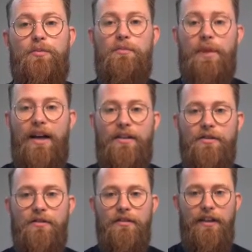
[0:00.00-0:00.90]

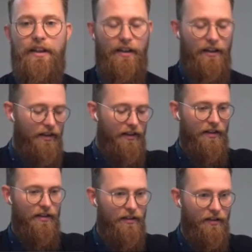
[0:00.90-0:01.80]
panel
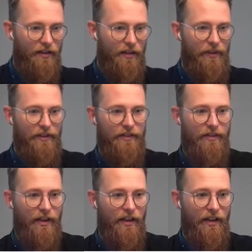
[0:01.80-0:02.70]
in, let me
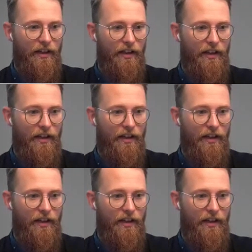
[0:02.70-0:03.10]
see,